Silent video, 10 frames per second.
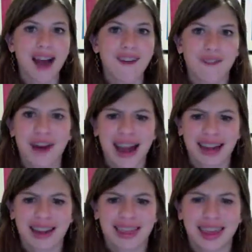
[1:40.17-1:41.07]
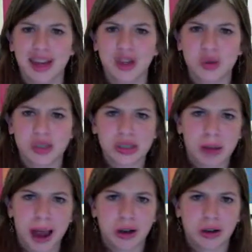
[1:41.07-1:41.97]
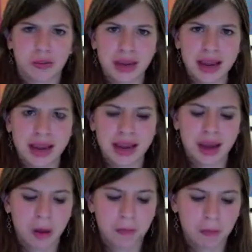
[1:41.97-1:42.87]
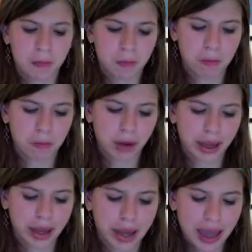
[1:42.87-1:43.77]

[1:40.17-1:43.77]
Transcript: fine thing to aspire to be, but